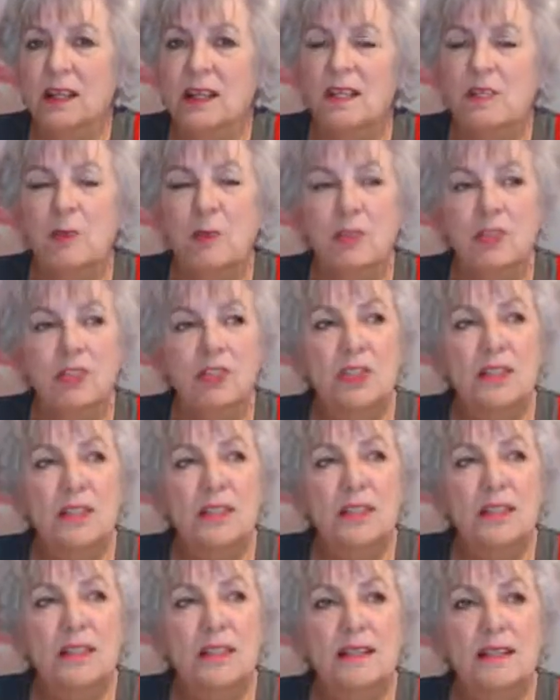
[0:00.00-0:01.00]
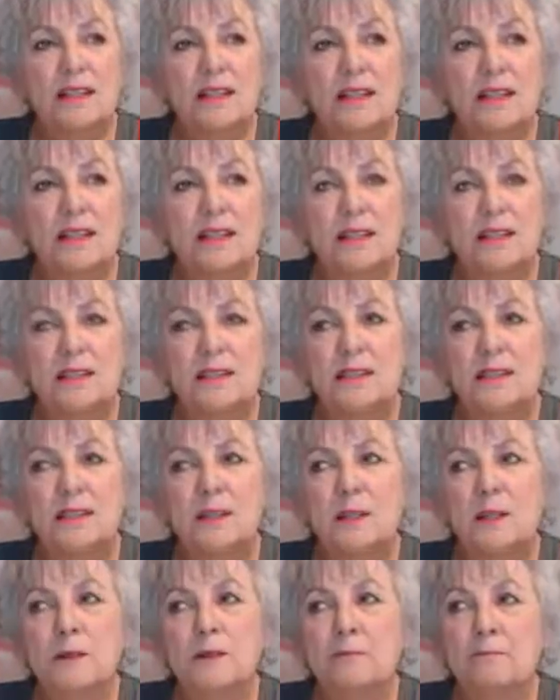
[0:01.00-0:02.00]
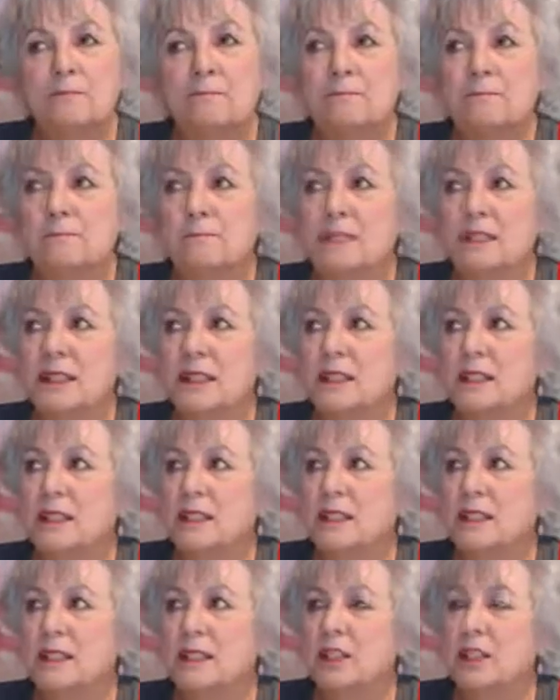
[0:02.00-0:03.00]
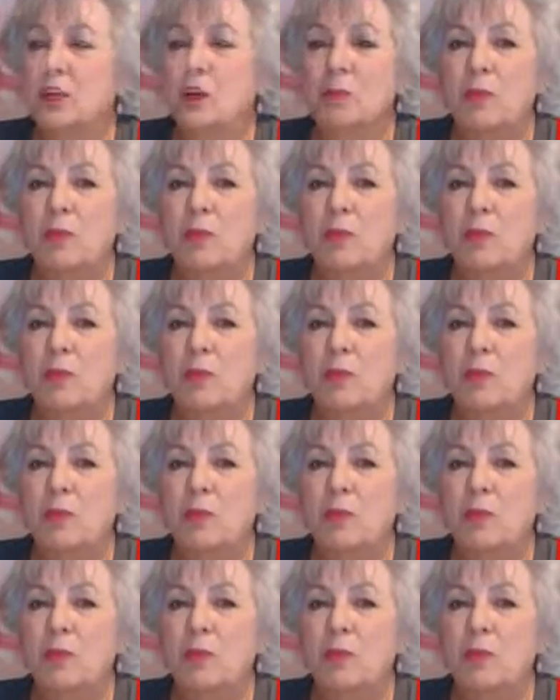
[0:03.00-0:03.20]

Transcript: Especially in this you know,